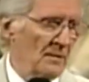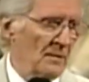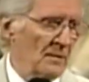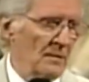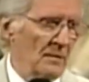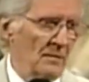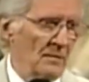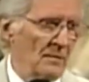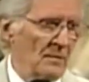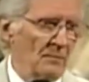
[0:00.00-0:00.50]

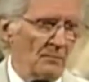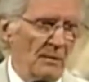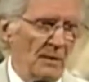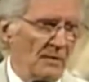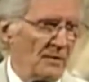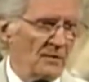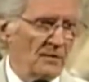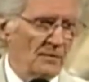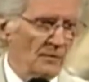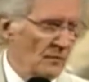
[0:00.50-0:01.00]
The, the
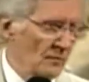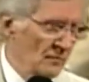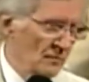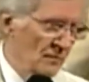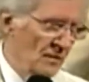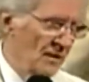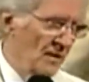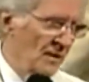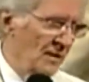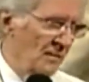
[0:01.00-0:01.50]
money's going to
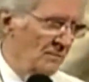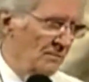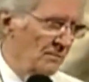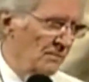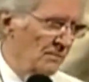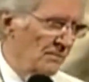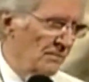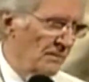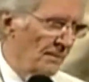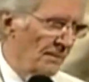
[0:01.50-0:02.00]
dry
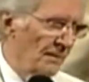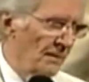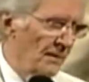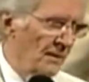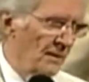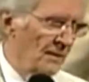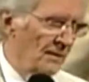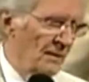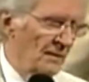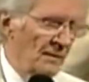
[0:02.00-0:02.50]
up.
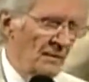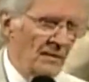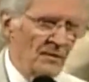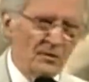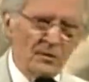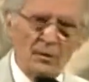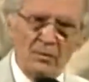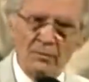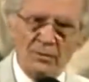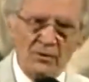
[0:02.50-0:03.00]
And
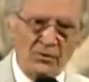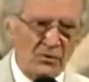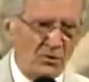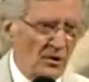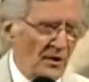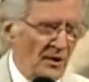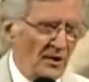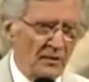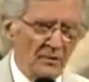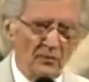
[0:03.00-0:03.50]
it's going to be
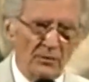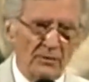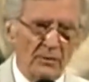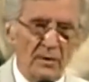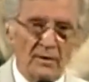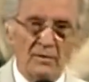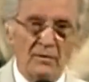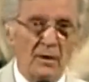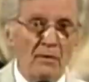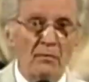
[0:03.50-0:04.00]
genuine.
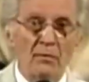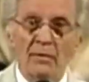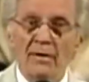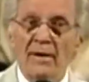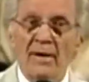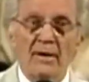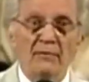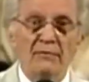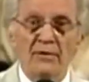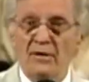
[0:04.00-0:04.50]
Not going
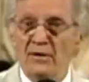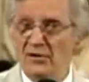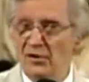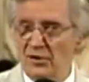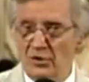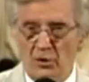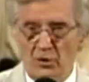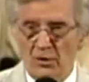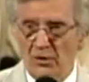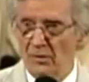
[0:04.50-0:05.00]
to have any
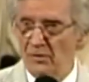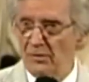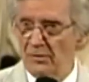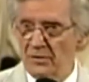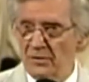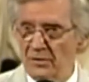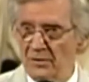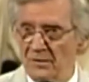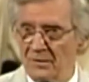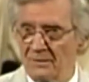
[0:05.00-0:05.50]

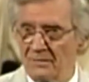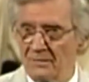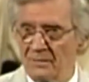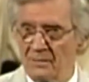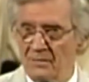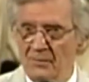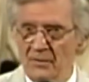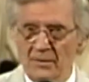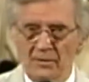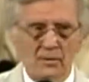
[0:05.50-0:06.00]
stars.
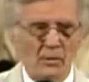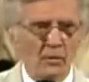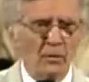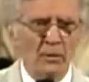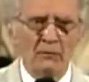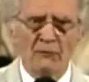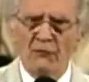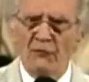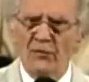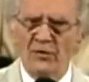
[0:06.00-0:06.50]
Not
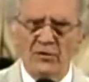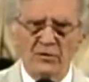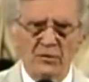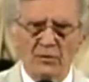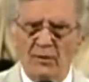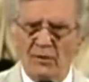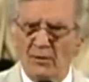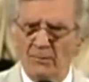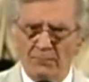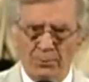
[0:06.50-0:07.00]
going to
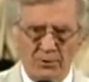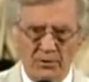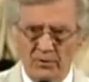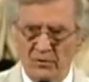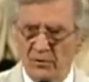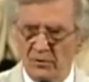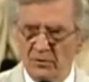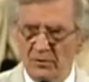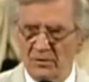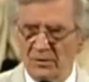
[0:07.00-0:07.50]
feature any
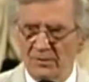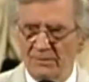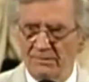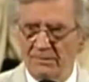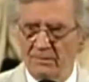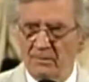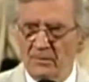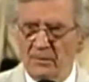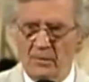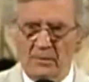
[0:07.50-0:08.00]
preachers
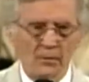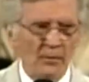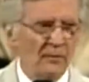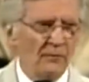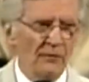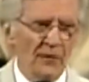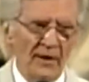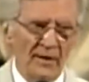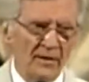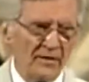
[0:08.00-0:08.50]
or
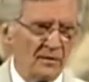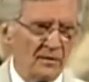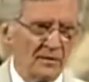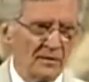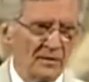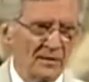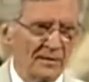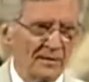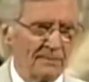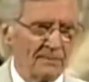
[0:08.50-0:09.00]

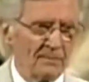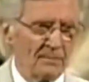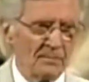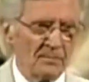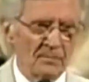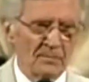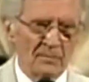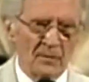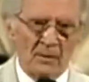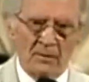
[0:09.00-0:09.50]
evangelists.
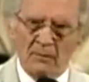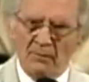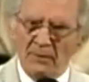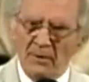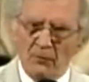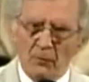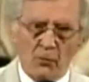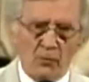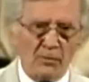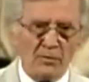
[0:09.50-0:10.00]
Going
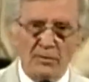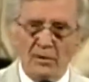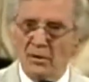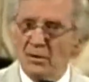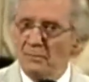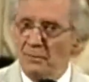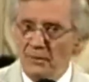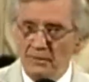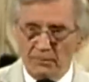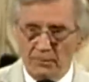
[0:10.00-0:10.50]
to be
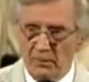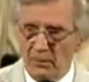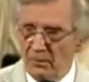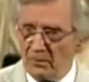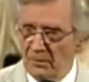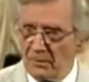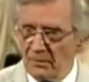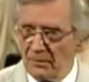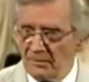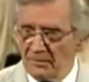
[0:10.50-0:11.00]
ordinary
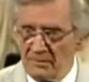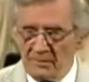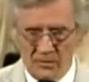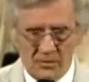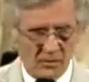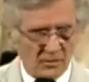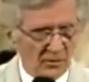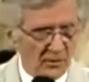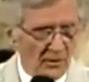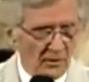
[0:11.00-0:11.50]
people
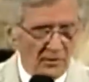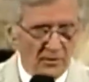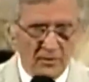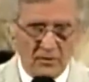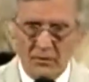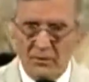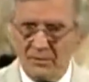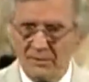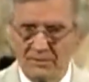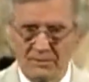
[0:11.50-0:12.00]
just like
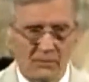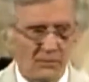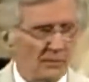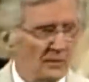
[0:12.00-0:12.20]
you,